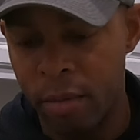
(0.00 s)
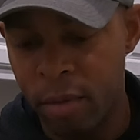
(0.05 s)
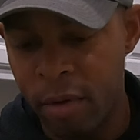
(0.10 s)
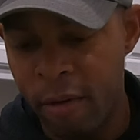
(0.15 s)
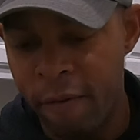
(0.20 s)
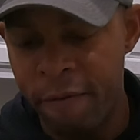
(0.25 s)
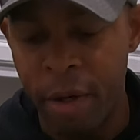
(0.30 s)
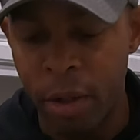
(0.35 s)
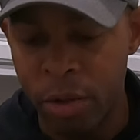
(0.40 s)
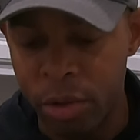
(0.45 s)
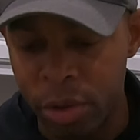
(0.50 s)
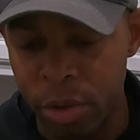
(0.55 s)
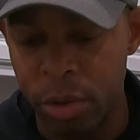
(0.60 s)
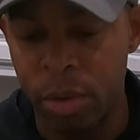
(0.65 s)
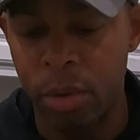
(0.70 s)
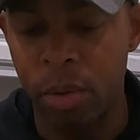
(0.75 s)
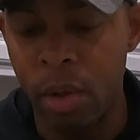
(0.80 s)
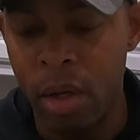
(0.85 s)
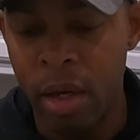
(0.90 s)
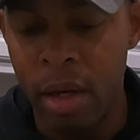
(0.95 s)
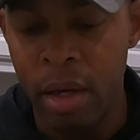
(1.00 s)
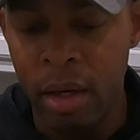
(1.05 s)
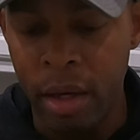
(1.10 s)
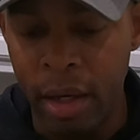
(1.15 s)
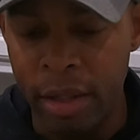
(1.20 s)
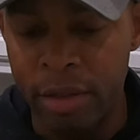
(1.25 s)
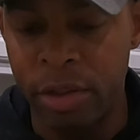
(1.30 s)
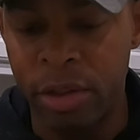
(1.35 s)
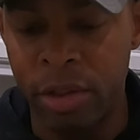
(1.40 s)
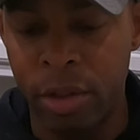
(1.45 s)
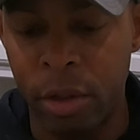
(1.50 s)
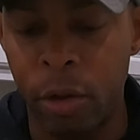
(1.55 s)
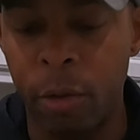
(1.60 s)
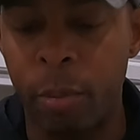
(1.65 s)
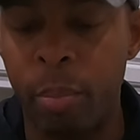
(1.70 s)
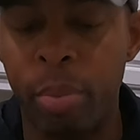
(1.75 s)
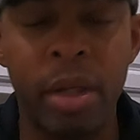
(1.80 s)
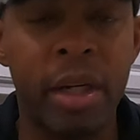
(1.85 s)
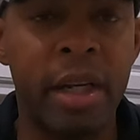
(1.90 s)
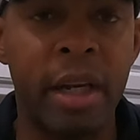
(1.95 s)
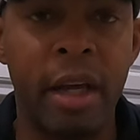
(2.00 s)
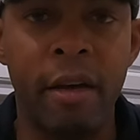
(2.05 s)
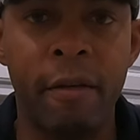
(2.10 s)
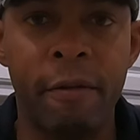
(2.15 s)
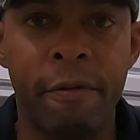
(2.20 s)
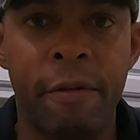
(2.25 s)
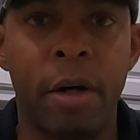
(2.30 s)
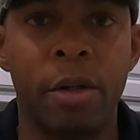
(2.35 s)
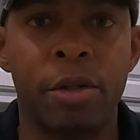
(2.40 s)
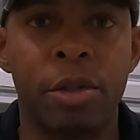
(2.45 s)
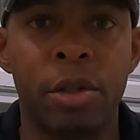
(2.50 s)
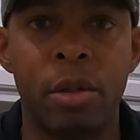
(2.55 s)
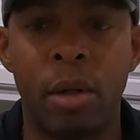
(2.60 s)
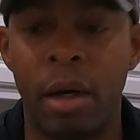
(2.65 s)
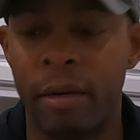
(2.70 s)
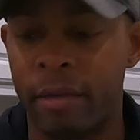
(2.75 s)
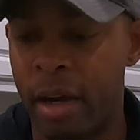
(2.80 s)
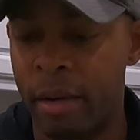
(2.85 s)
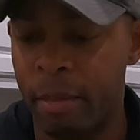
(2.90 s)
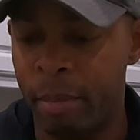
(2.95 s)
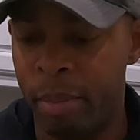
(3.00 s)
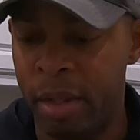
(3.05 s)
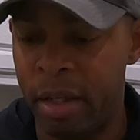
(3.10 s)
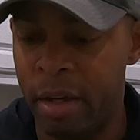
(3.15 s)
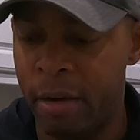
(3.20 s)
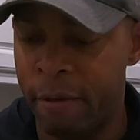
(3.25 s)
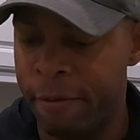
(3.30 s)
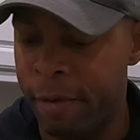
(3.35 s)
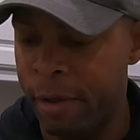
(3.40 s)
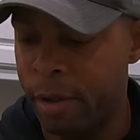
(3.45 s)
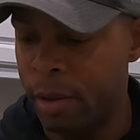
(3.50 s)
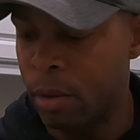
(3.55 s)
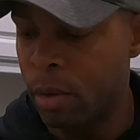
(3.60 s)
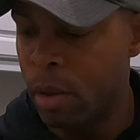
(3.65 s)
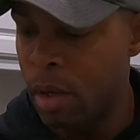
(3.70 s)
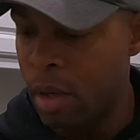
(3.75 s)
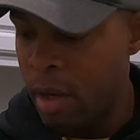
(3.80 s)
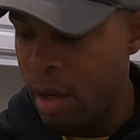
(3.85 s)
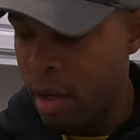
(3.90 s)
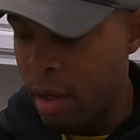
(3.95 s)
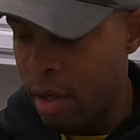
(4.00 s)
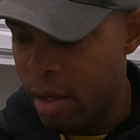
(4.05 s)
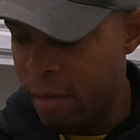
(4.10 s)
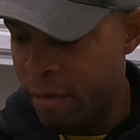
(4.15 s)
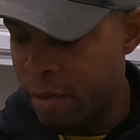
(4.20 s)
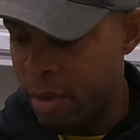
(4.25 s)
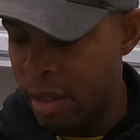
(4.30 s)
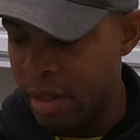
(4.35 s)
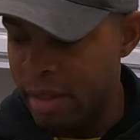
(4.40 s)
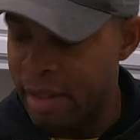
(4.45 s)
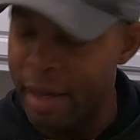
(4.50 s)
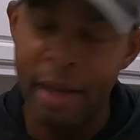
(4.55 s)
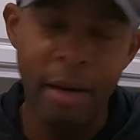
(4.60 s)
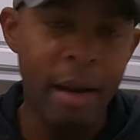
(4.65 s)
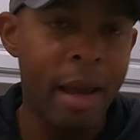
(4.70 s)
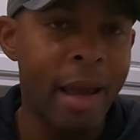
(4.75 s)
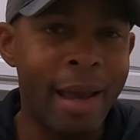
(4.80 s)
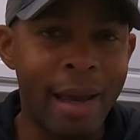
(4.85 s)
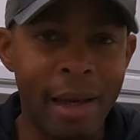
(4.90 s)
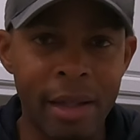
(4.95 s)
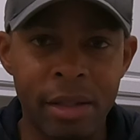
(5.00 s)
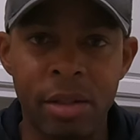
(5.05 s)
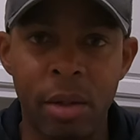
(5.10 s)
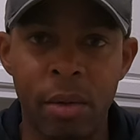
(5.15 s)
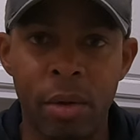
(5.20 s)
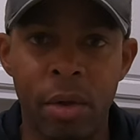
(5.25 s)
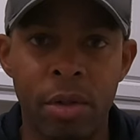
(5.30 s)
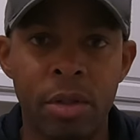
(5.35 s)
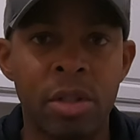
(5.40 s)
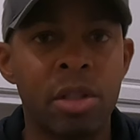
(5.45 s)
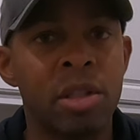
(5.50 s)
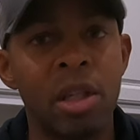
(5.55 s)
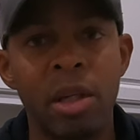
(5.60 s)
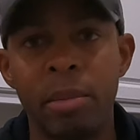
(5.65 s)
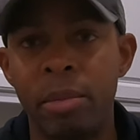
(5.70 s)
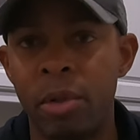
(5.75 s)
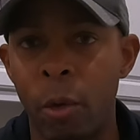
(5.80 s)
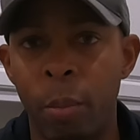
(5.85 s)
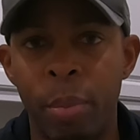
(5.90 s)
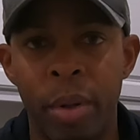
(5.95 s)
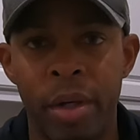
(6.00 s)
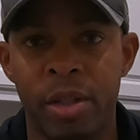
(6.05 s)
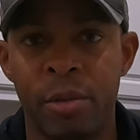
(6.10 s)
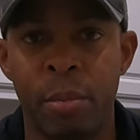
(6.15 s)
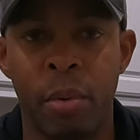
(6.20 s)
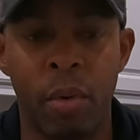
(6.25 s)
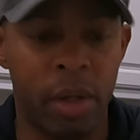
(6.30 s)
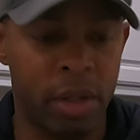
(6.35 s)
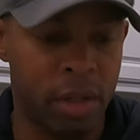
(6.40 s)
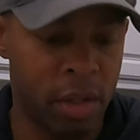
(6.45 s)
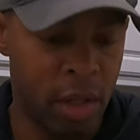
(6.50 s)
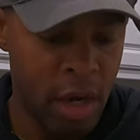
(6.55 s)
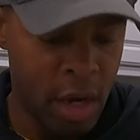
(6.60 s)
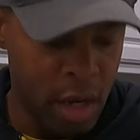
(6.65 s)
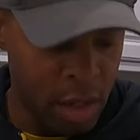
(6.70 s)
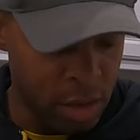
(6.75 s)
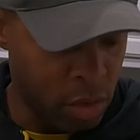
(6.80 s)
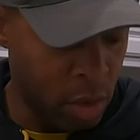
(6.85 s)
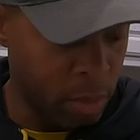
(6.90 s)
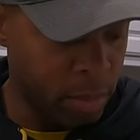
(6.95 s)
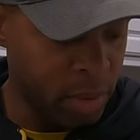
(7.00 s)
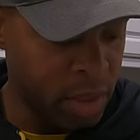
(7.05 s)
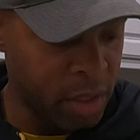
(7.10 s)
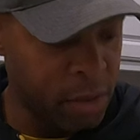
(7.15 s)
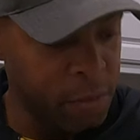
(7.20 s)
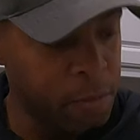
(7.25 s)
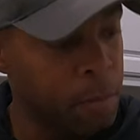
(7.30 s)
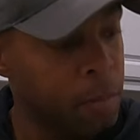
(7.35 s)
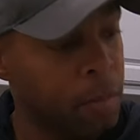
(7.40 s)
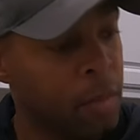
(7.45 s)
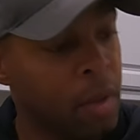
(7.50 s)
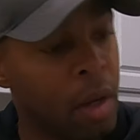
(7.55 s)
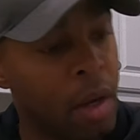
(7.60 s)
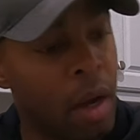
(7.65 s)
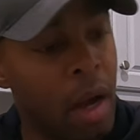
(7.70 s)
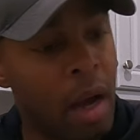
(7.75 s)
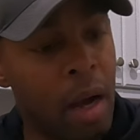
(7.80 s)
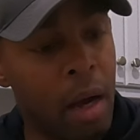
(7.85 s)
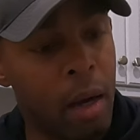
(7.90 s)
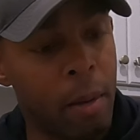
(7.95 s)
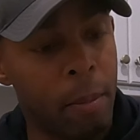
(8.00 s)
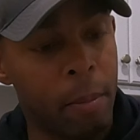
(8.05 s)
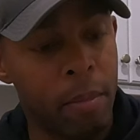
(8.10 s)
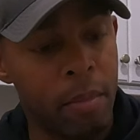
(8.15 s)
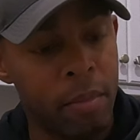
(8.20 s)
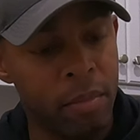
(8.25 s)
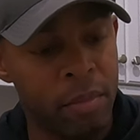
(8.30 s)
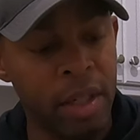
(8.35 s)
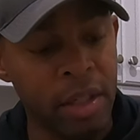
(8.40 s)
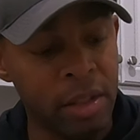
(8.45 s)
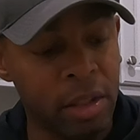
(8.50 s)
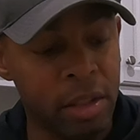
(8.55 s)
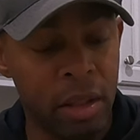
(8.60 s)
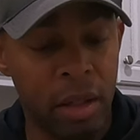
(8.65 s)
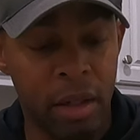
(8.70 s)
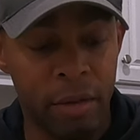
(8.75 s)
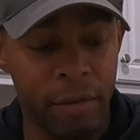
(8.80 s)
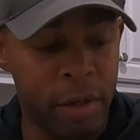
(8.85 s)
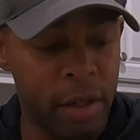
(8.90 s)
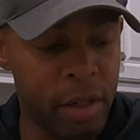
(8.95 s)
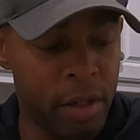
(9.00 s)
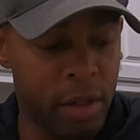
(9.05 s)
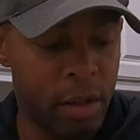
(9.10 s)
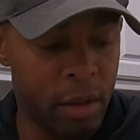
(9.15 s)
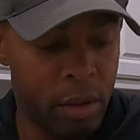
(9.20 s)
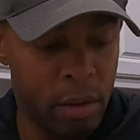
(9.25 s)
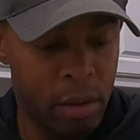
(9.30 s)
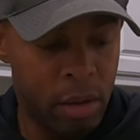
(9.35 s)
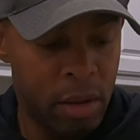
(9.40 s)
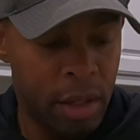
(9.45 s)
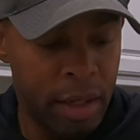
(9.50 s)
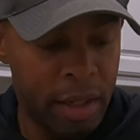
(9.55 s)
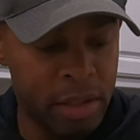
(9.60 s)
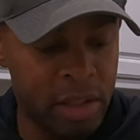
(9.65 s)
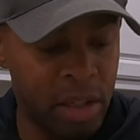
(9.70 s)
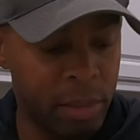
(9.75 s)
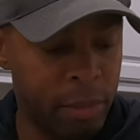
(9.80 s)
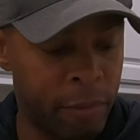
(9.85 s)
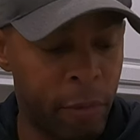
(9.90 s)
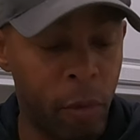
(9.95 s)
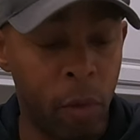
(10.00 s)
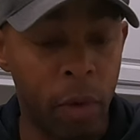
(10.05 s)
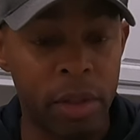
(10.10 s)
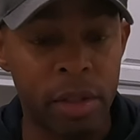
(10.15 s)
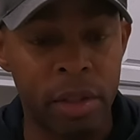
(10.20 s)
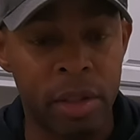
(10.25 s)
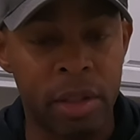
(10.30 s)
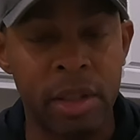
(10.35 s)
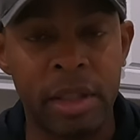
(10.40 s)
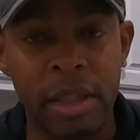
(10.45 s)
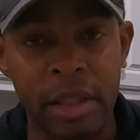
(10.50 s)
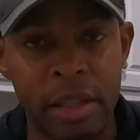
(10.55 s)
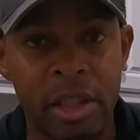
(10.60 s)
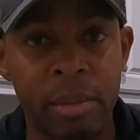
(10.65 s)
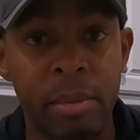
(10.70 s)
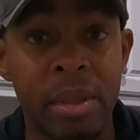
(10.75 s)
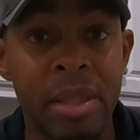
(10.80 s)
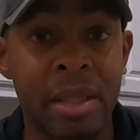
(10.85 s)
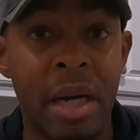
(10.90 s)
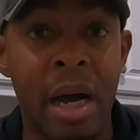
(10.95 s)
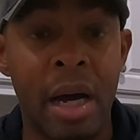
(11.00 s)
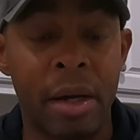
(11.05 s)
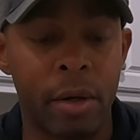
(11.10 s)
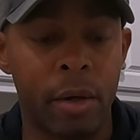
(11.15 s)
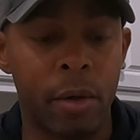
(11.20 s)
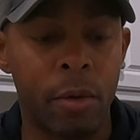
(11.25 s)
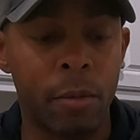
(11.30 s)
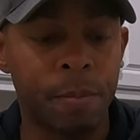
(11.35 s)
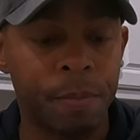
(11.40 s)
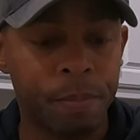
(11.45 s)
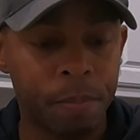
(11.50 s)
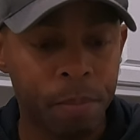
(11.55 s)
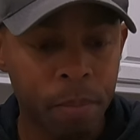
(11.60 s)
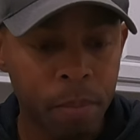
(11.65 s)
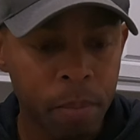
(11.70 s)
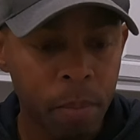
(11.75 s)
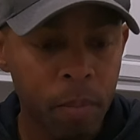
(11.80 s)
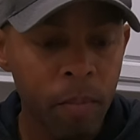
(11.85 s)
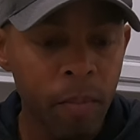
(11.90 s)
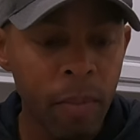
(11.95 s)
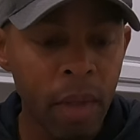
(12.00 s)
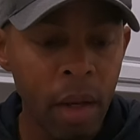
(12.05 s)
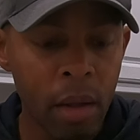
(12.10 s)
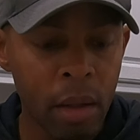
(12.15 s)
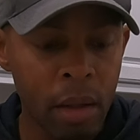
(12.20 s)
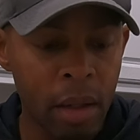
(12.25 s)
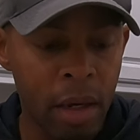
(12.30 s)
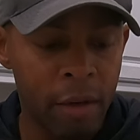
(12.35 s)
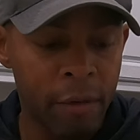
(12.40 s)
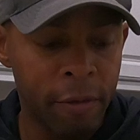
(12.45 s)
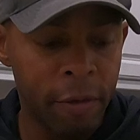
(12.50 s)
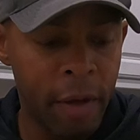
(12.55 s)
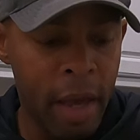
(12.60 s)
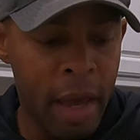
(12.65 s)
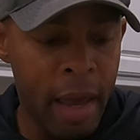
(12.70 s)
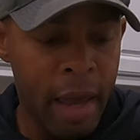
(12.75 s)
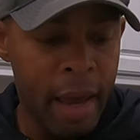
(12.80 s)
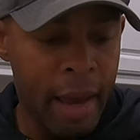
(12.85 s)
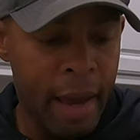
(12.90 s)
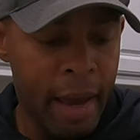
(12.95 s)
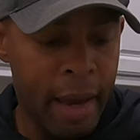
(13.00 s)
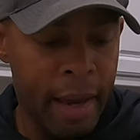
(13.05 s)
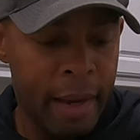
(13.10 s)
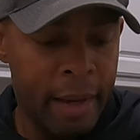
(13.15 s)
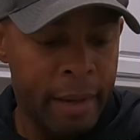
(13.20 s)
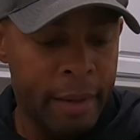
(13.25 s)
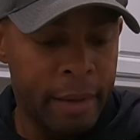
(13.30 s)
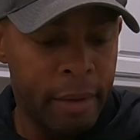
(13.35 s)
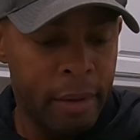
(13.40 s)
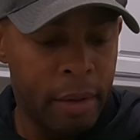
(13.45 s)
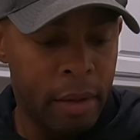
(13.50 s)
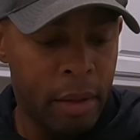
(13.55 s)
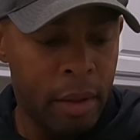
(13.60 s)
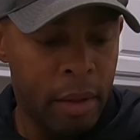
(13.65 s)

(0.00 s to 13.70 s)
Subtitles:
functional, it's still plenty functional. I've got plenty of feel and everything like that. Hands don't go to sleep, no pinch points, so I'm good. This glove here, like I said before, is Sedici Misano glove, and